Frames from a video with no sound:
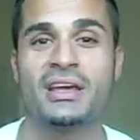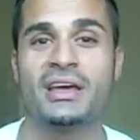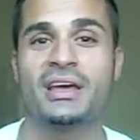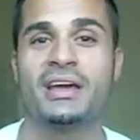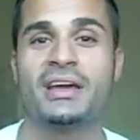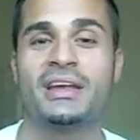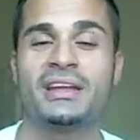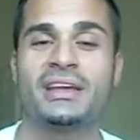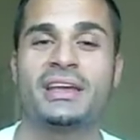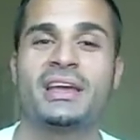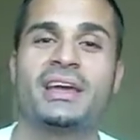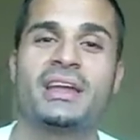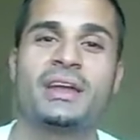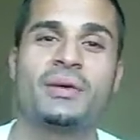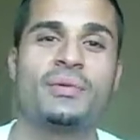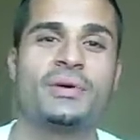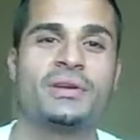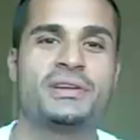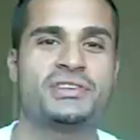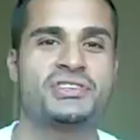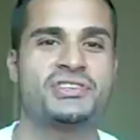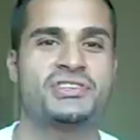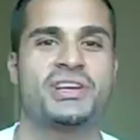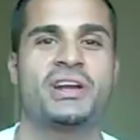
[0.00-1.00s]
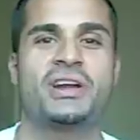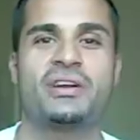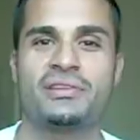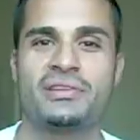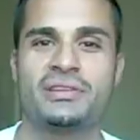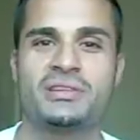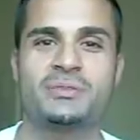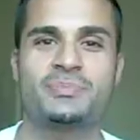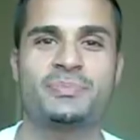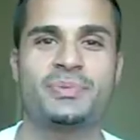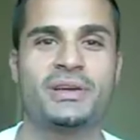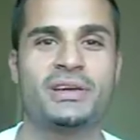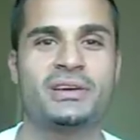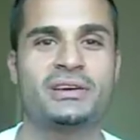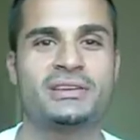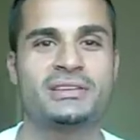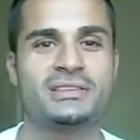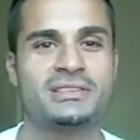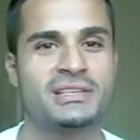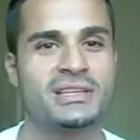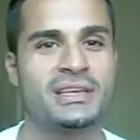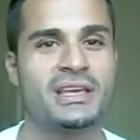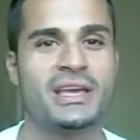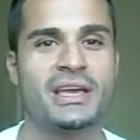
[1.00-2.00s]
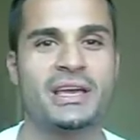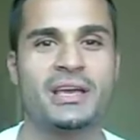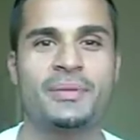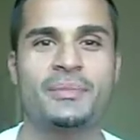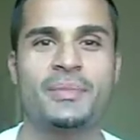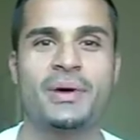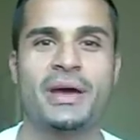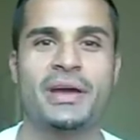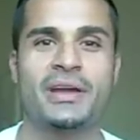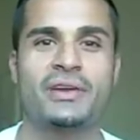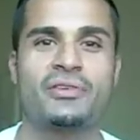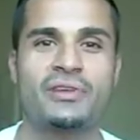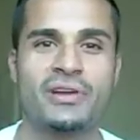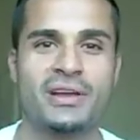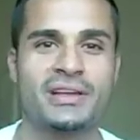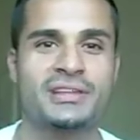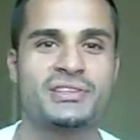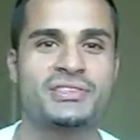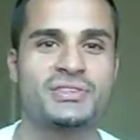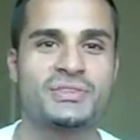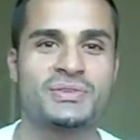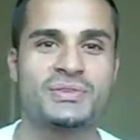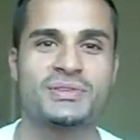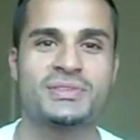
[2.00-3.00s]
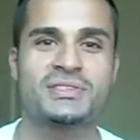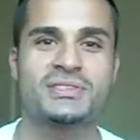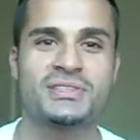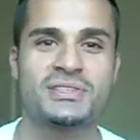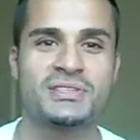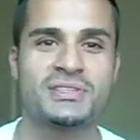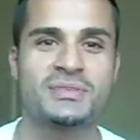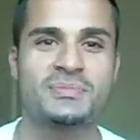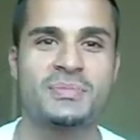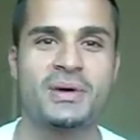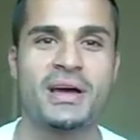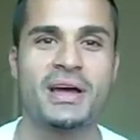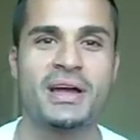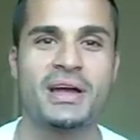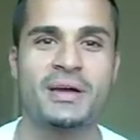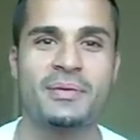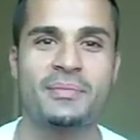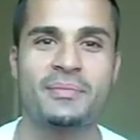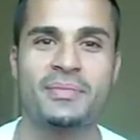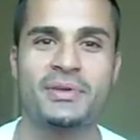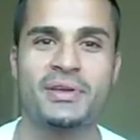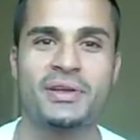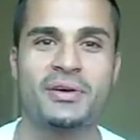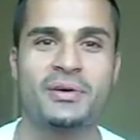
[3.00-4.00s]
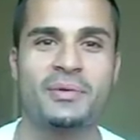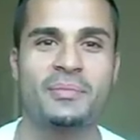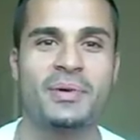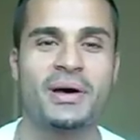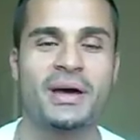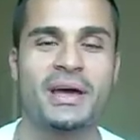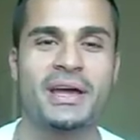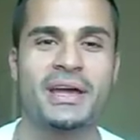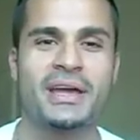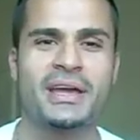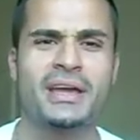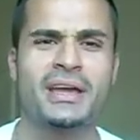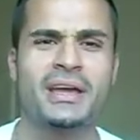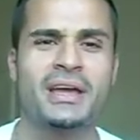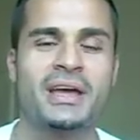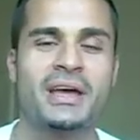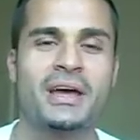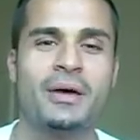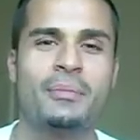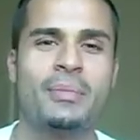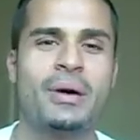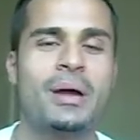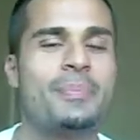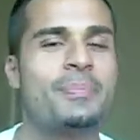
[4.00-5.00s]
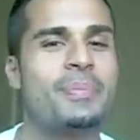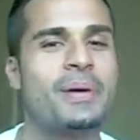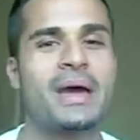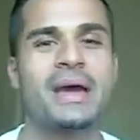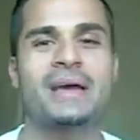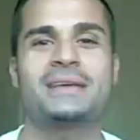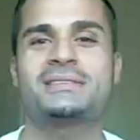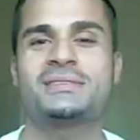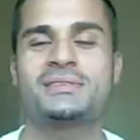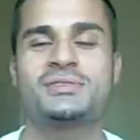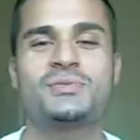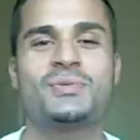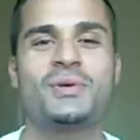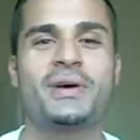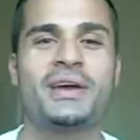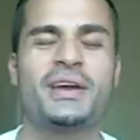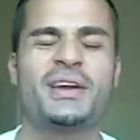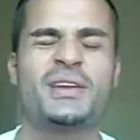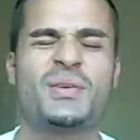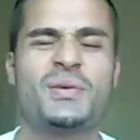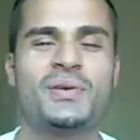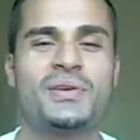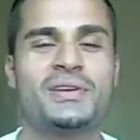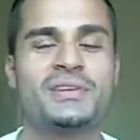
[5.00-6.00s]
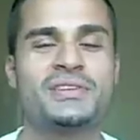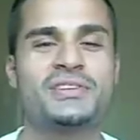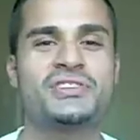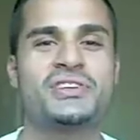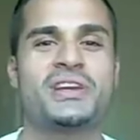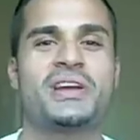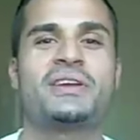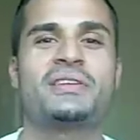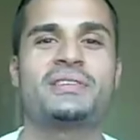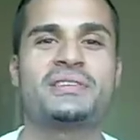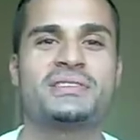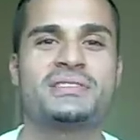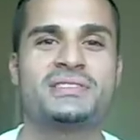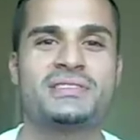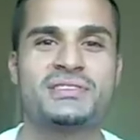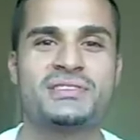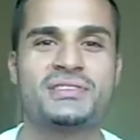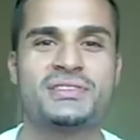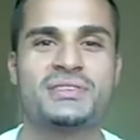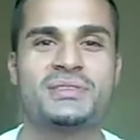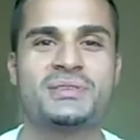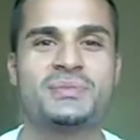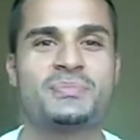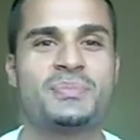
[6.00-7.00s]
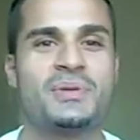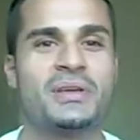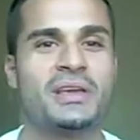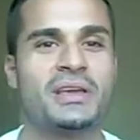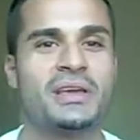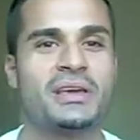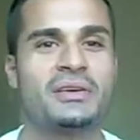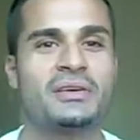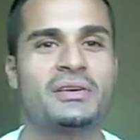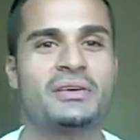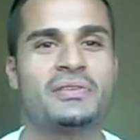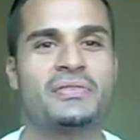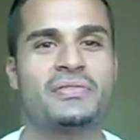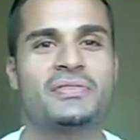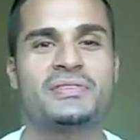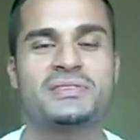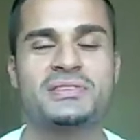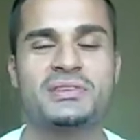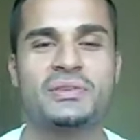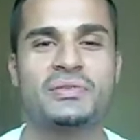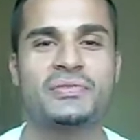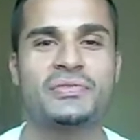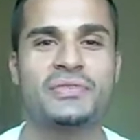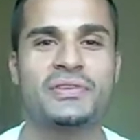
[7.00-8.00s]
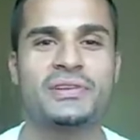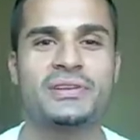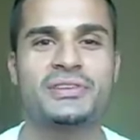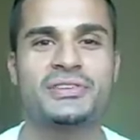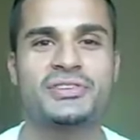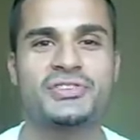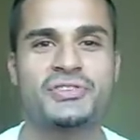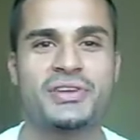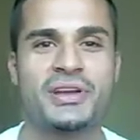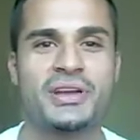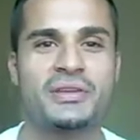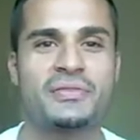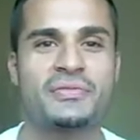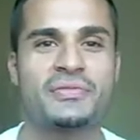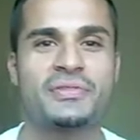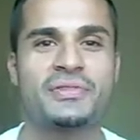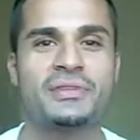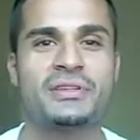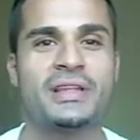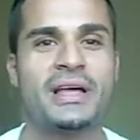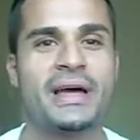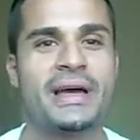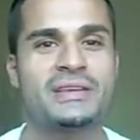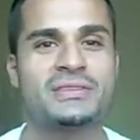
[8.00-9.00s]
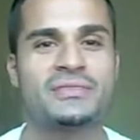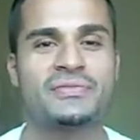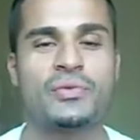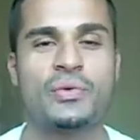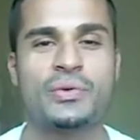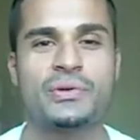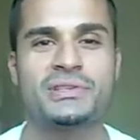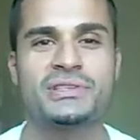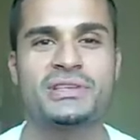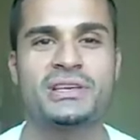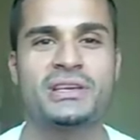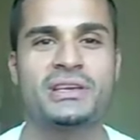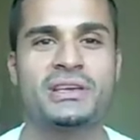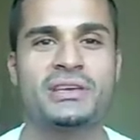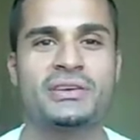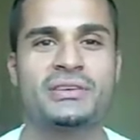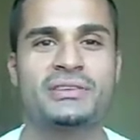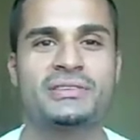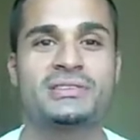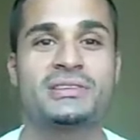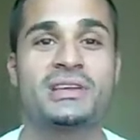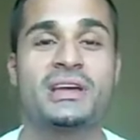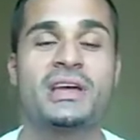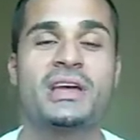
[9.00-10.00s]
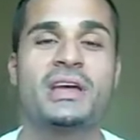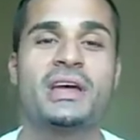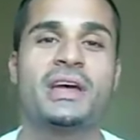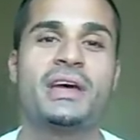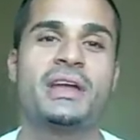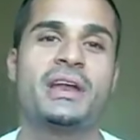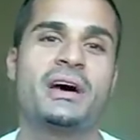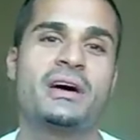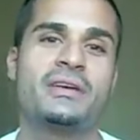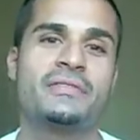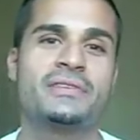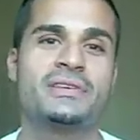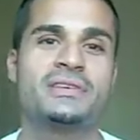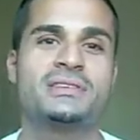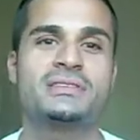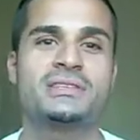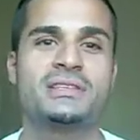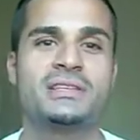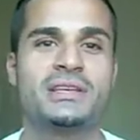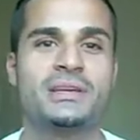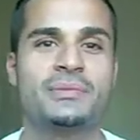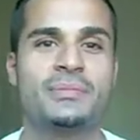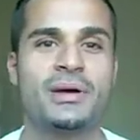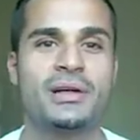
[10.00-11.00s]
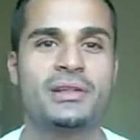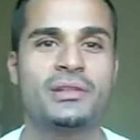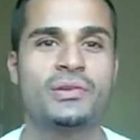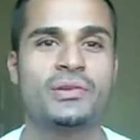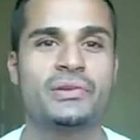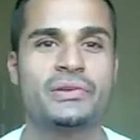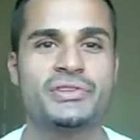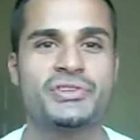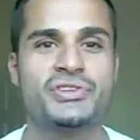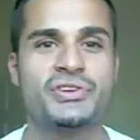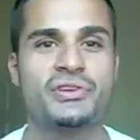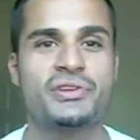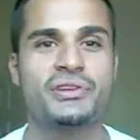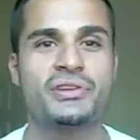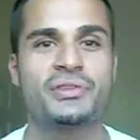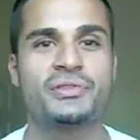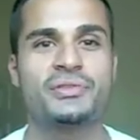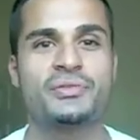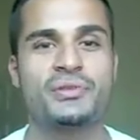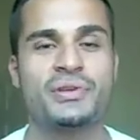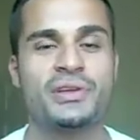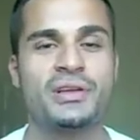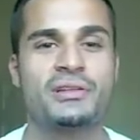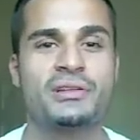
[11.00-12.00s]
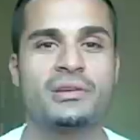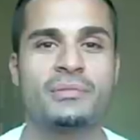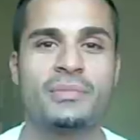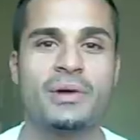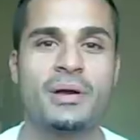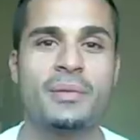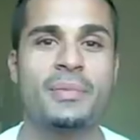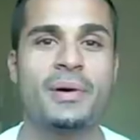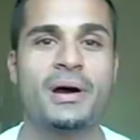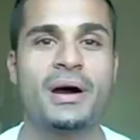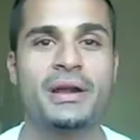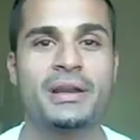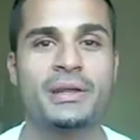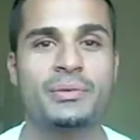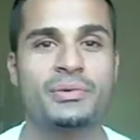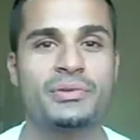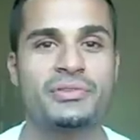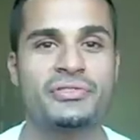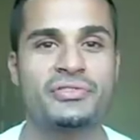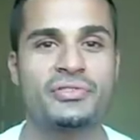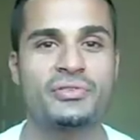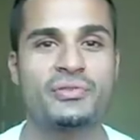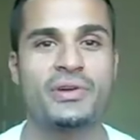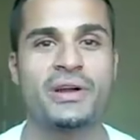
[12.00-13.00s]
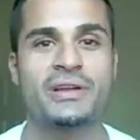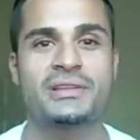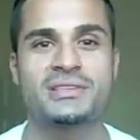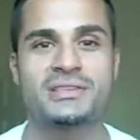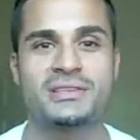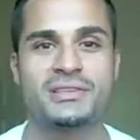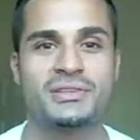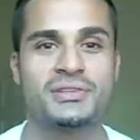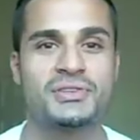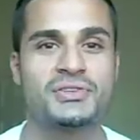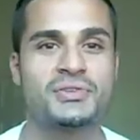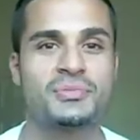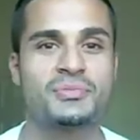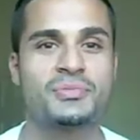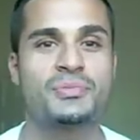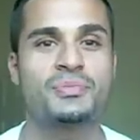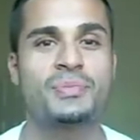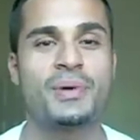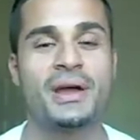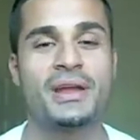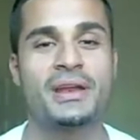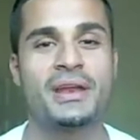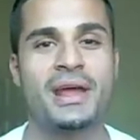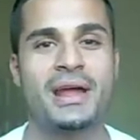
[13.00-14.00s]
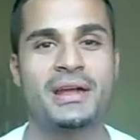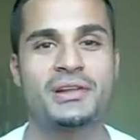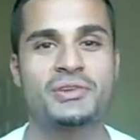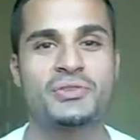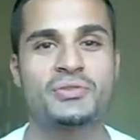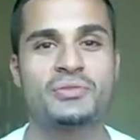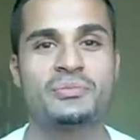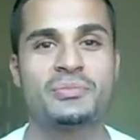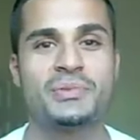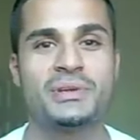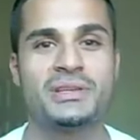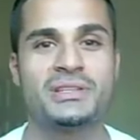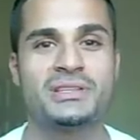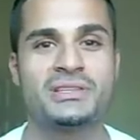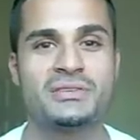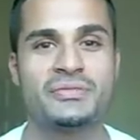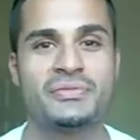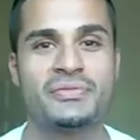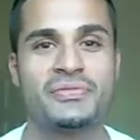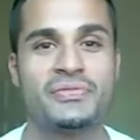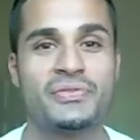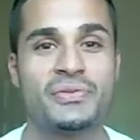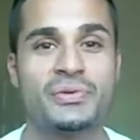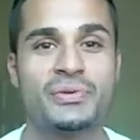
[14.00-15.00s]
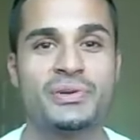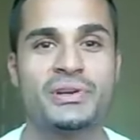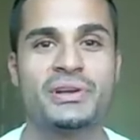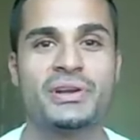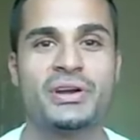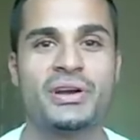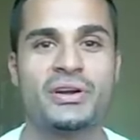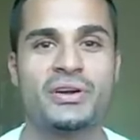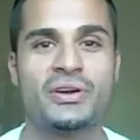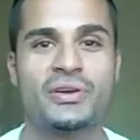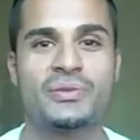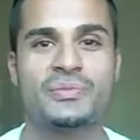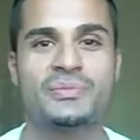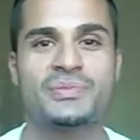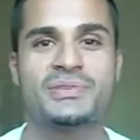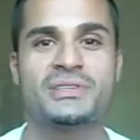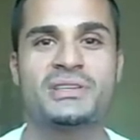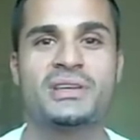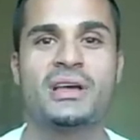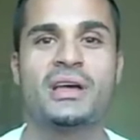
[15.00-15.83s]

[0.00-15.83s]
And again, I want to share this because, again, my credentials is my passageway in order to share this is just being a physical fitness trainer for the last 14 years and obviously my long journey through healing my body with Tourette's syndrome by natural means of food and herbs.